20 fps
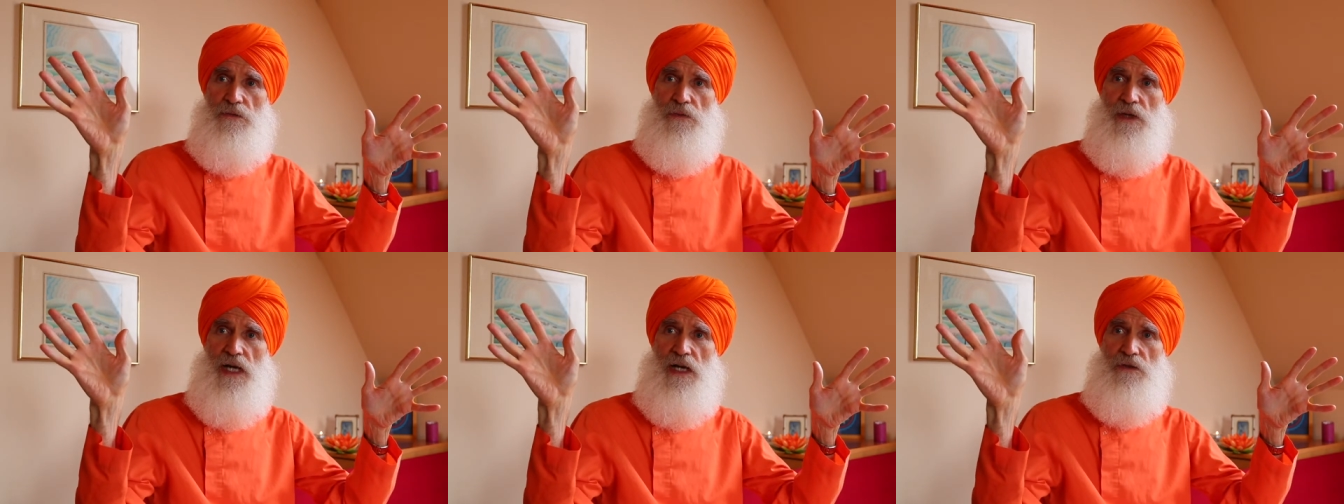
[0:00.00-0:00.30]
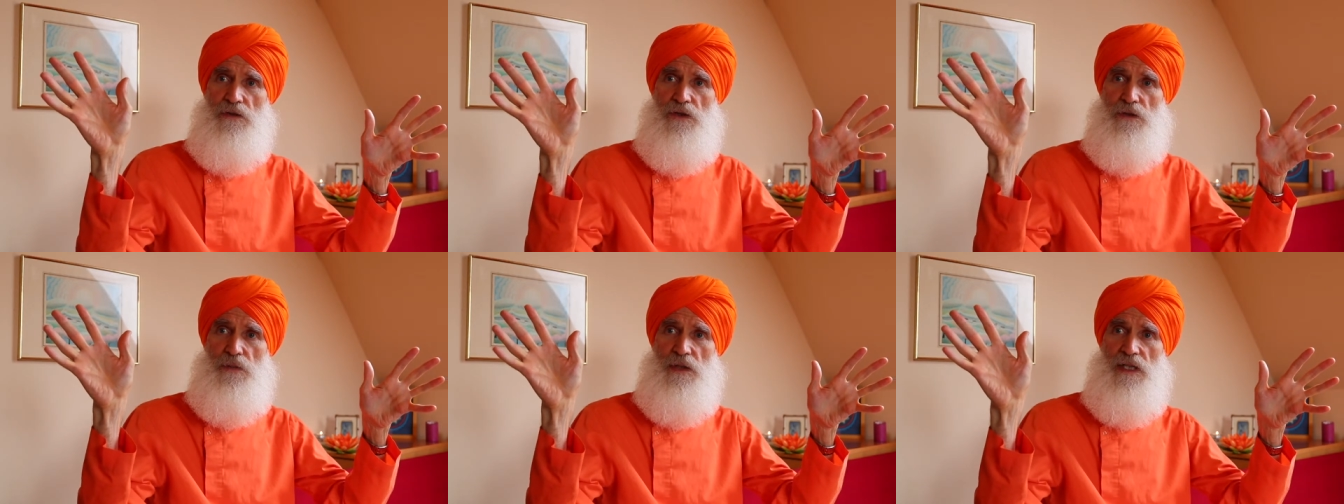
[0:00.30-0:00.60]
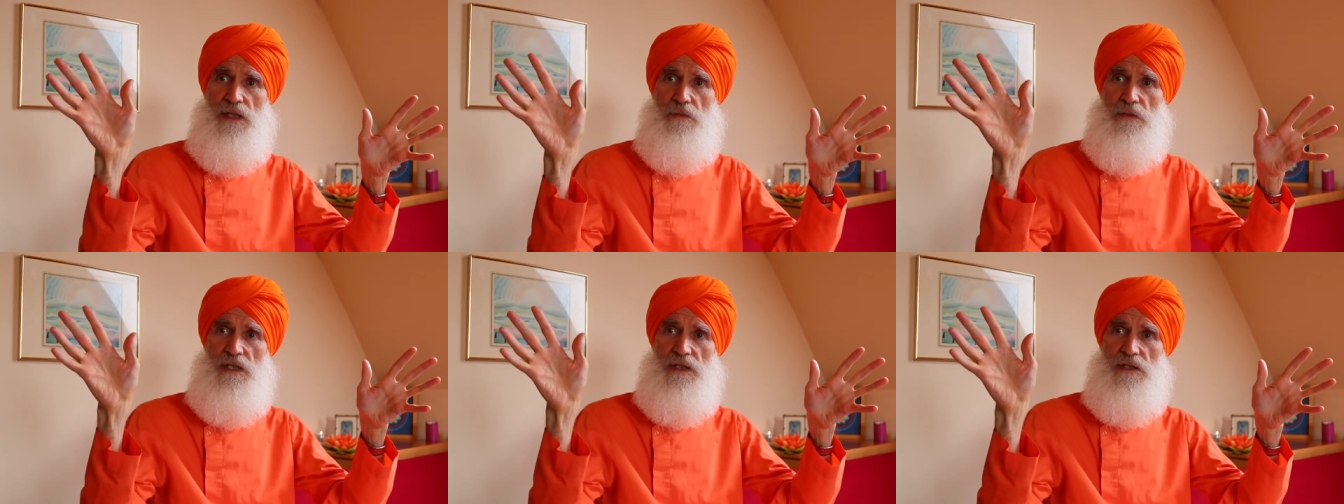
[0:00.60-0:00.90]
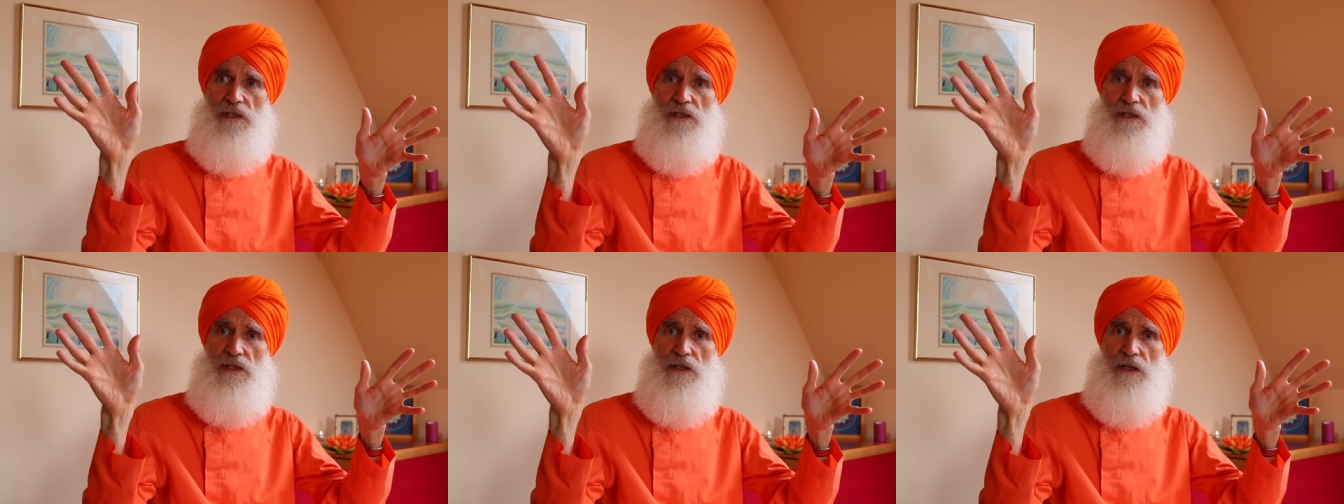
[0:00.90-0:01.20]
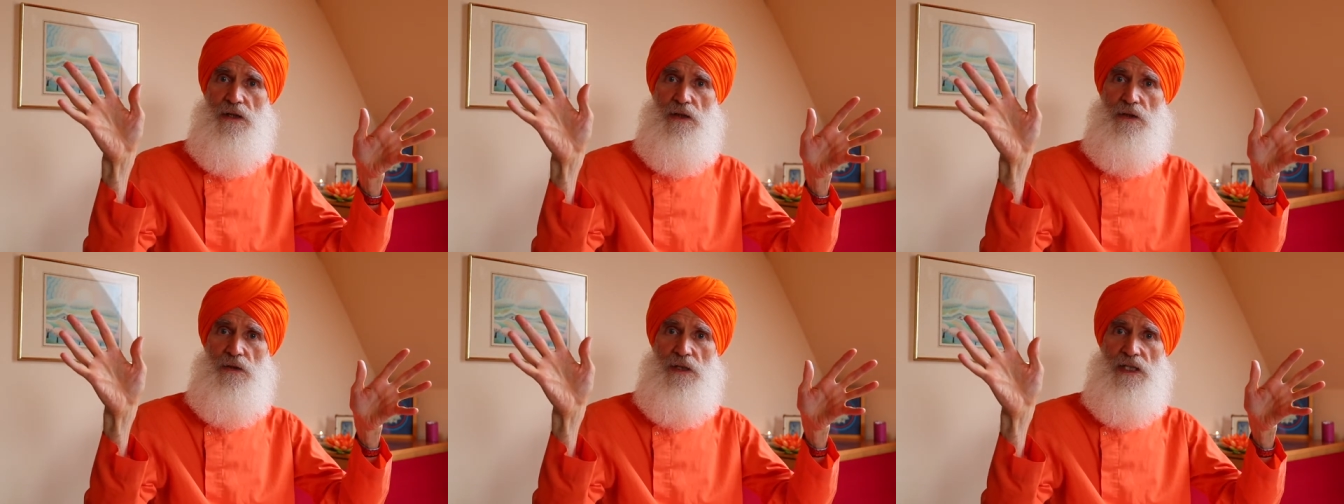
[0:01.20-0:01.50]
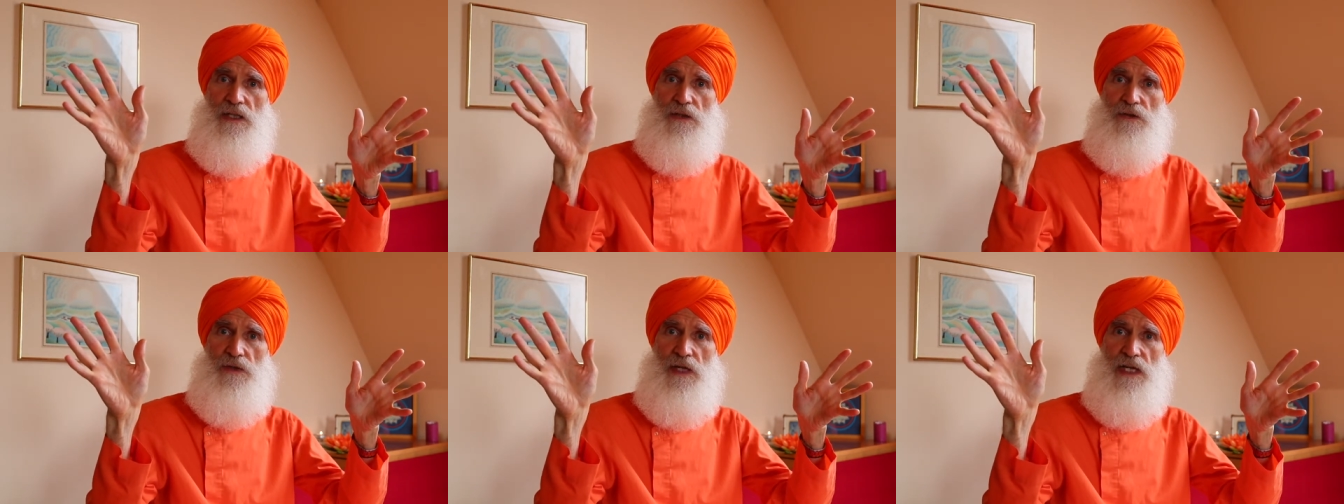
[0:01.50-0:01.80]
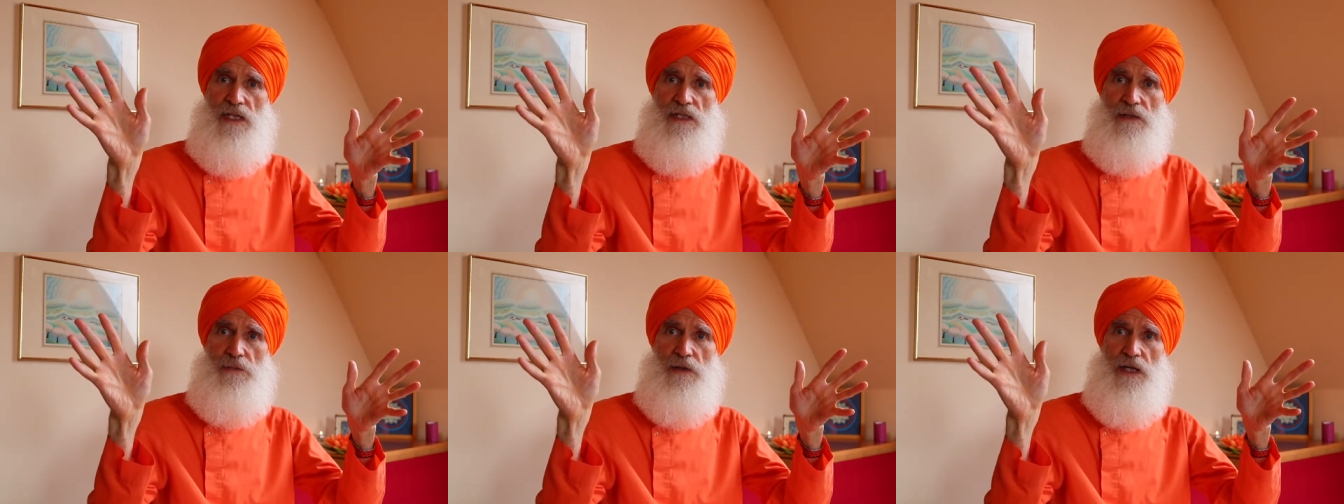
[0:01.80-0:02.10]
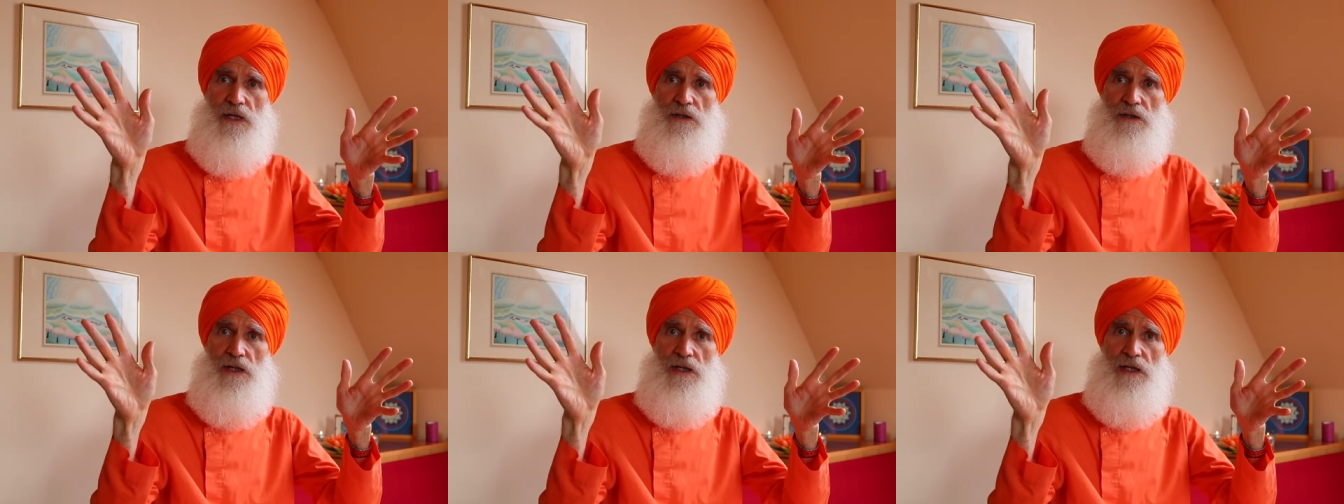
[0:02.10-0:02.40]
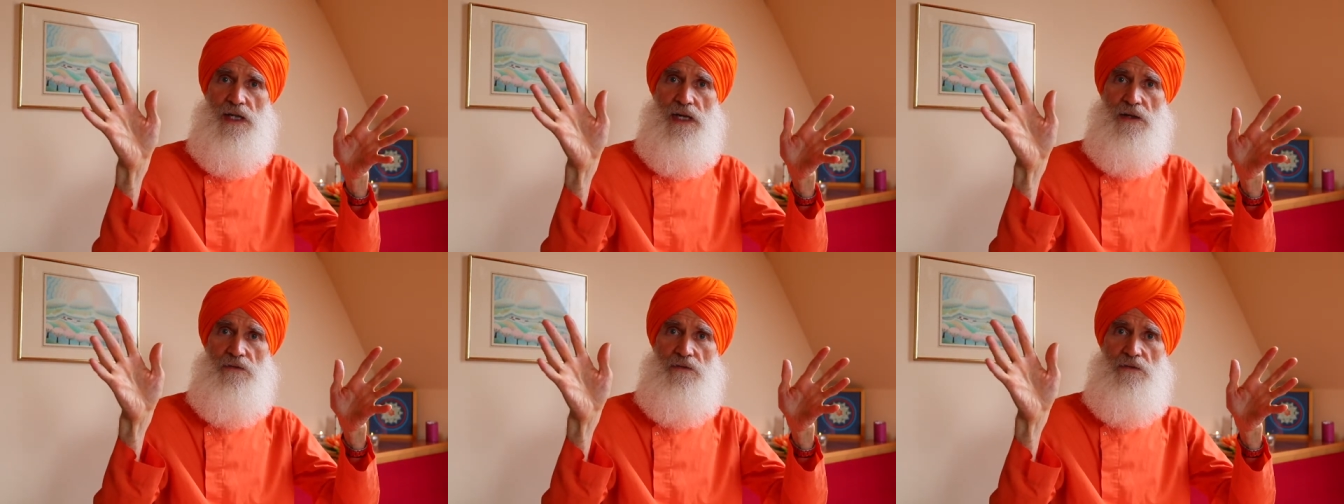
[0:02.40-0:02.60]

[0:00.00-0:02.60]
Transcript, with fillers: around you becoming slowly transparent and